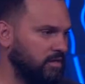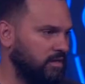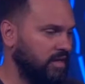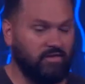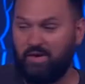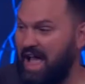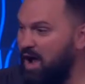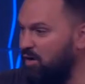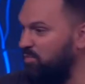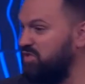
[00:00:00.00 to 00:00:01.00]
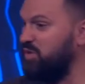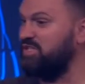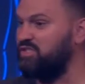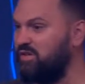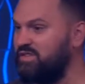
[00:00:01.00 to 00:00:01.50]
Even now, between
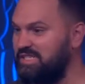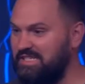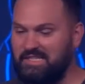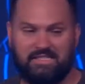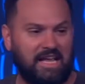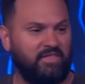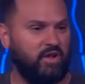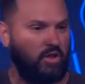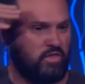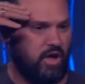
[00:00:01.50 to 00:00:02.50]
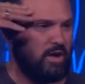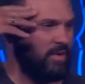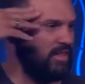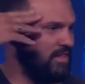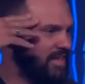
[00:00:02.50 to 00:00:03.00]
services, I sat there and thought
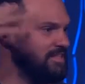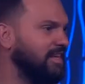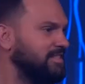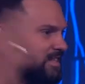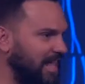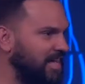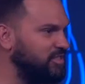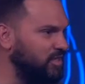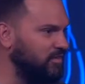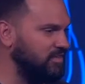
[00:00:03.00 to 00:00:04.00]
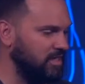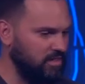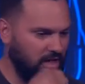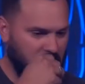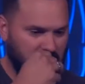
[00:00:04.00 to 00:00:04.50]
about the things that I said last service. I
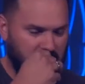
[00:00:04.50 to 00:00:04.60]
thought,